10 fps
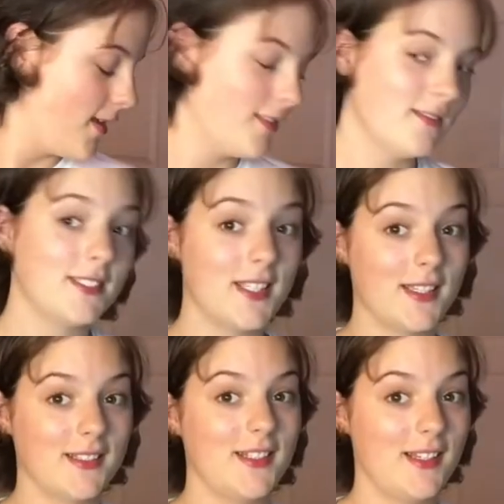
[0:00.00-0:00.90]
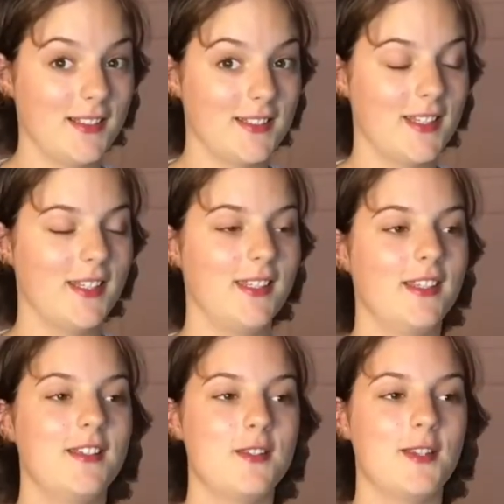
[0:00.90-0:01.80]
the second to last thing.
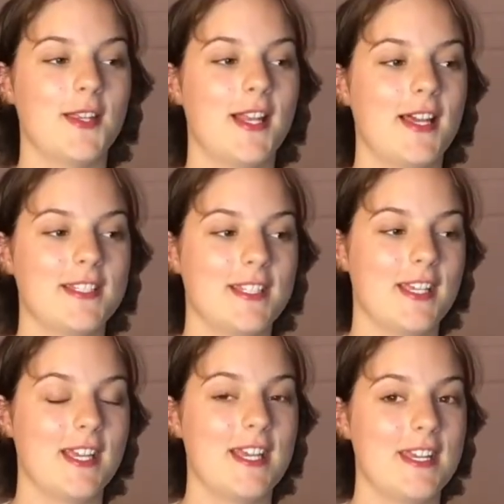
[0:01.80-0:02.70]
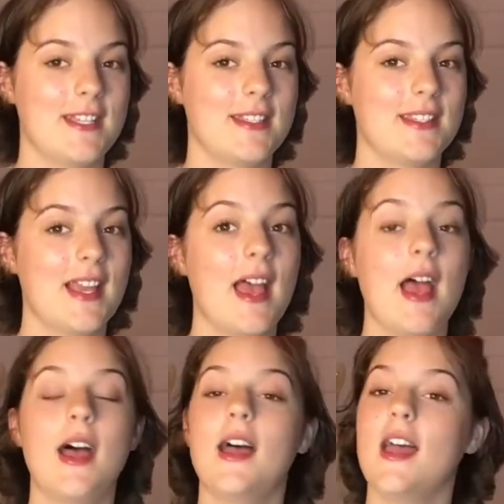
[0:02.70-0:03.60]
So the last thing is
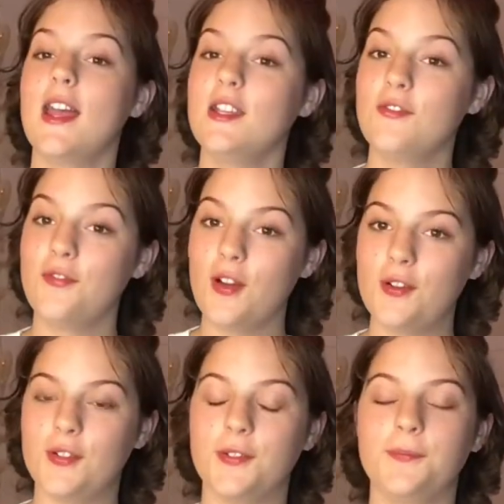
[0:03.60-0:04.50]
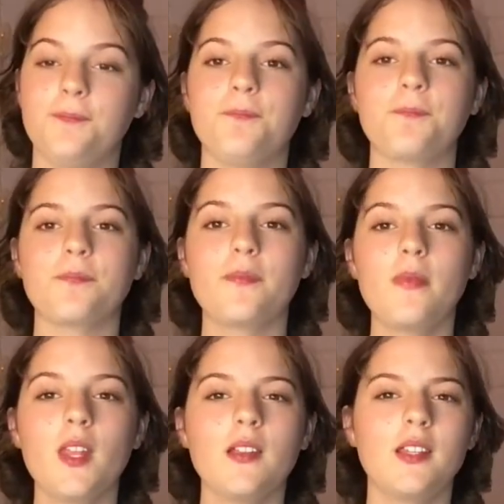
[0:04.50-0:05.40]
a new phone.
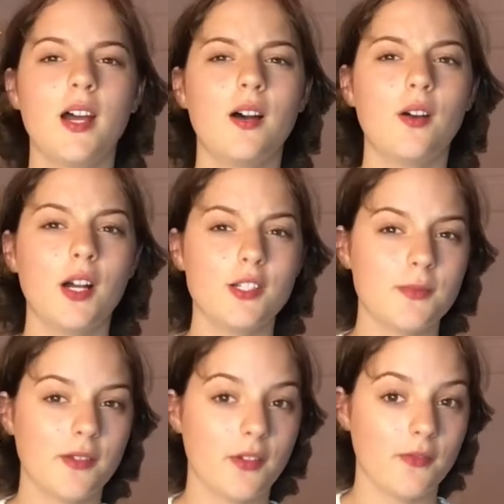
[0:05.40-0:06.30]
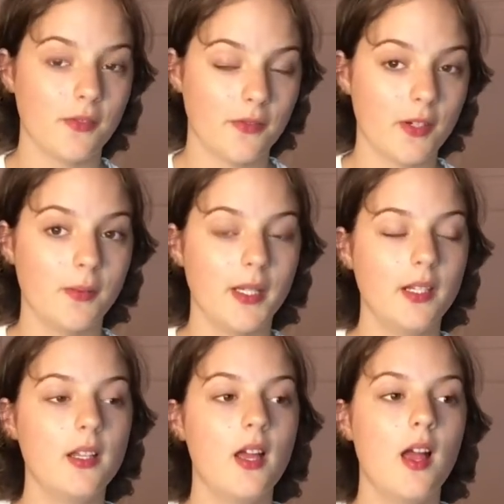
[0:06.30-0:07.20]
Now, I use my phone for
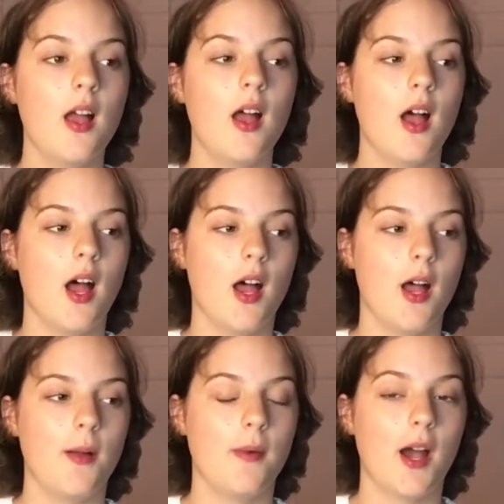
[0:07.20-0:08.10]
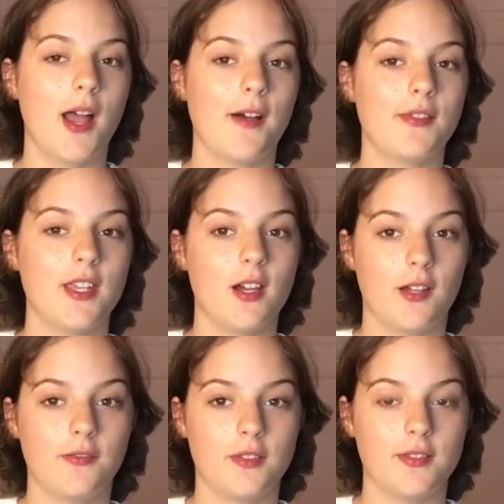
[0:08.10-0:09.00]
filming. I have the
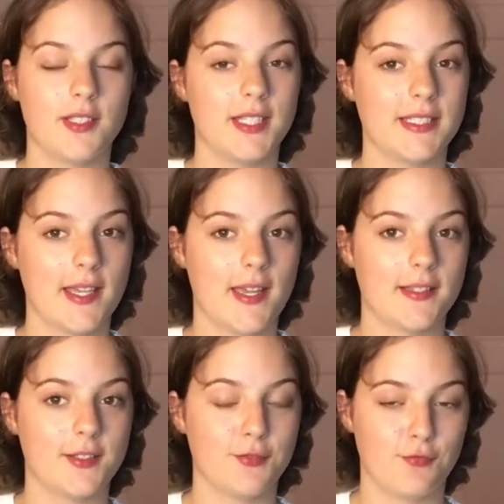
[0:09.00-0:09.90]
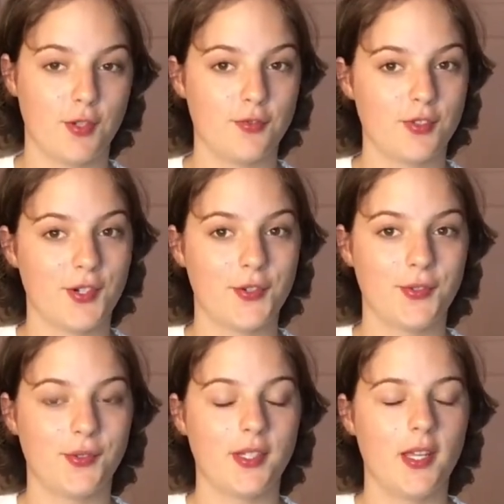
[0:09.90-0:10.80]
iPhone 6S in rose
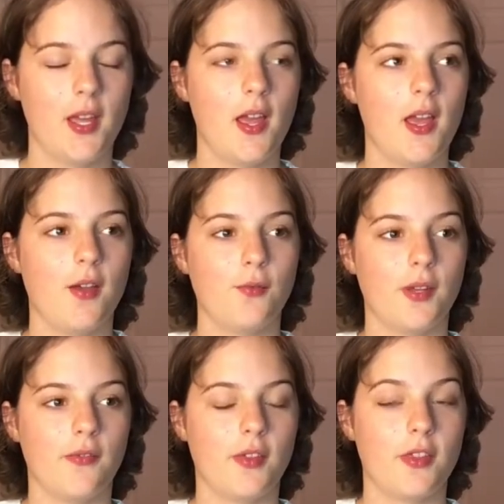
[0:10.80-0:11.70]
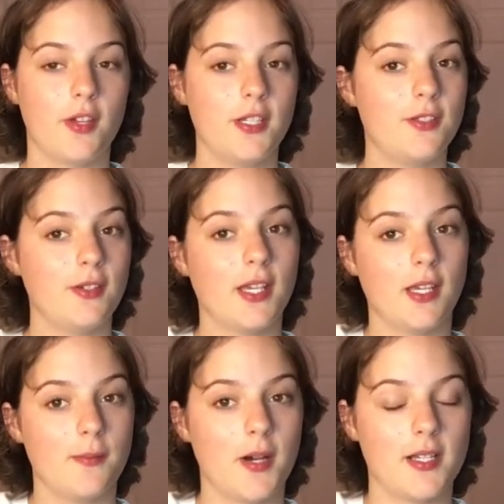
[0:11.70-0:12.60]
gold with 32
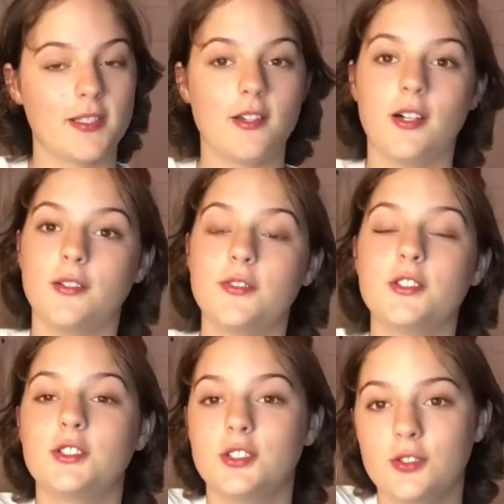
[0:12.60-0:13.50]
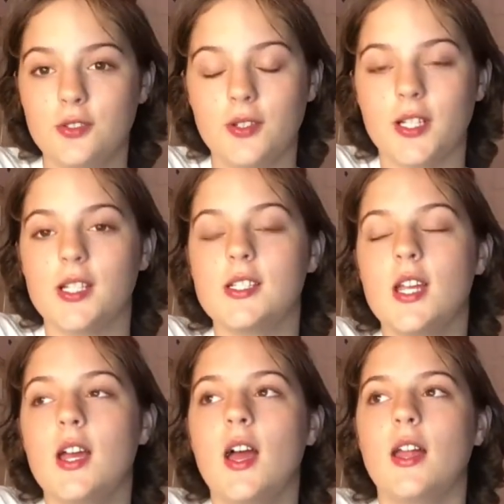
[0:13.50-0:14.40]
gigabytes of storage.
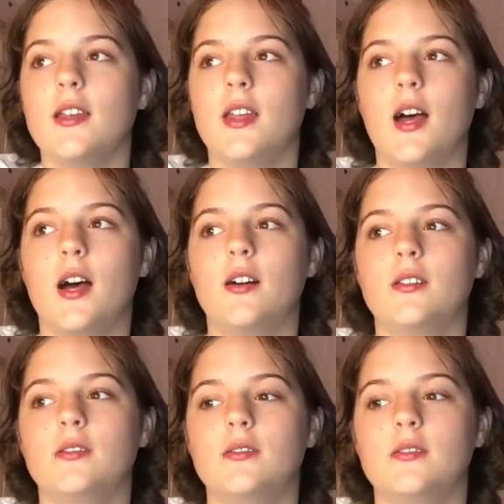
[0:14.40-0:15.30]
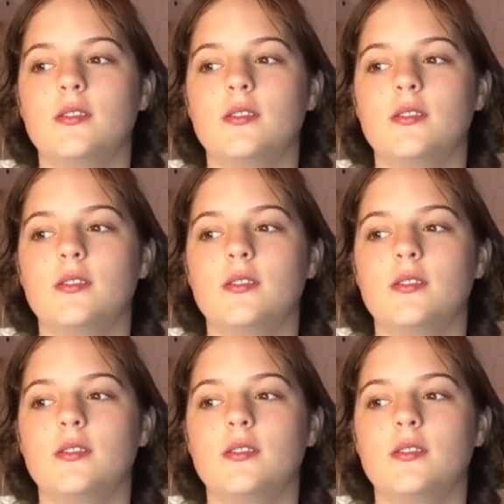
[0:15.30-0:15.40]
Now,